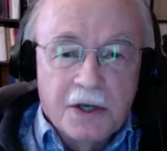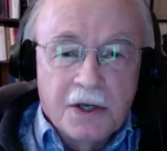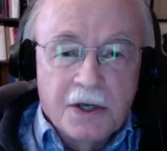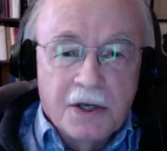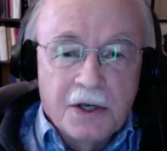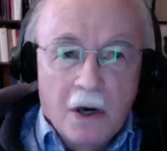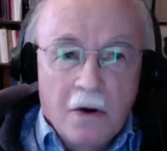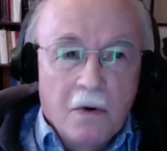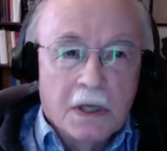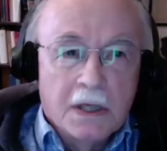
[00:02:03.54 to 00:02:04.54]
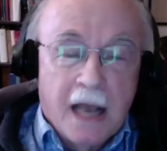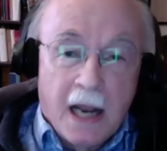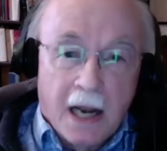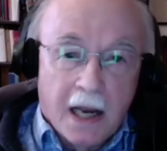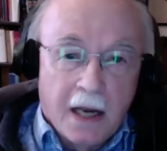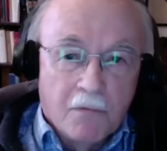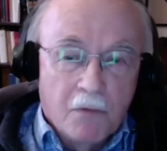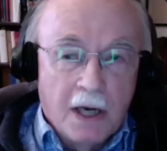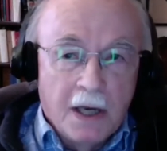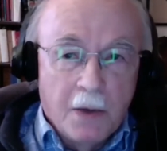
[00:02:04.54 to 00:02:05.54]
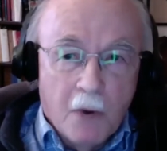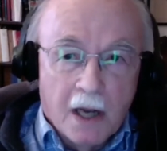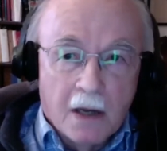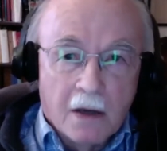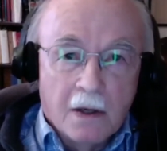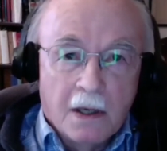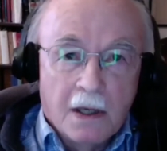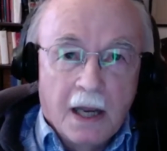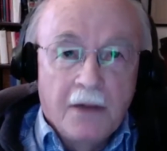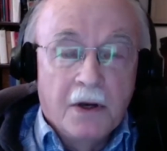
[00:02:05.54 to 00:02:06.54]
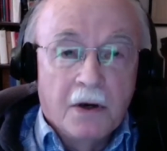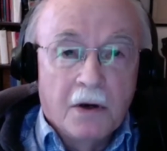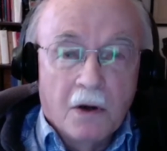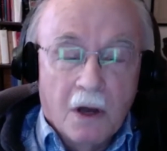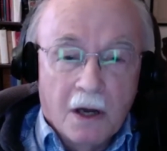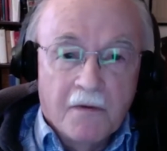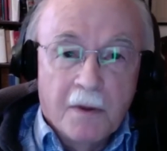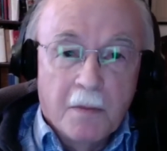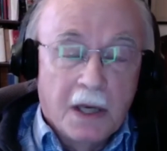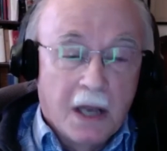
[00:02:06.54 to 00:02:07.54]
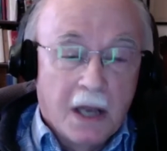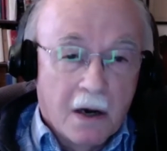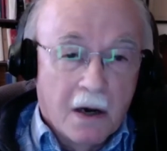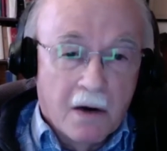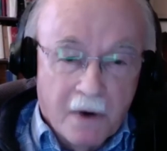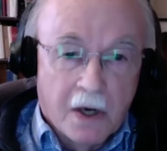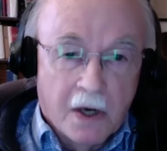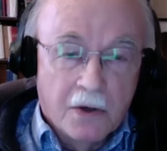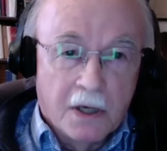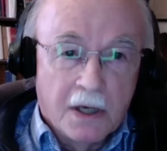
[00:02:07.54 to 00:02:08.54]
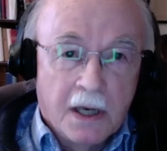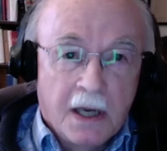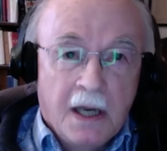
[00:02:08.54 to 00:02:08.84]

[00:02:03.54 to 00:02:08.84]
who know Ghazali really well, and there are a lot of them and they are very good,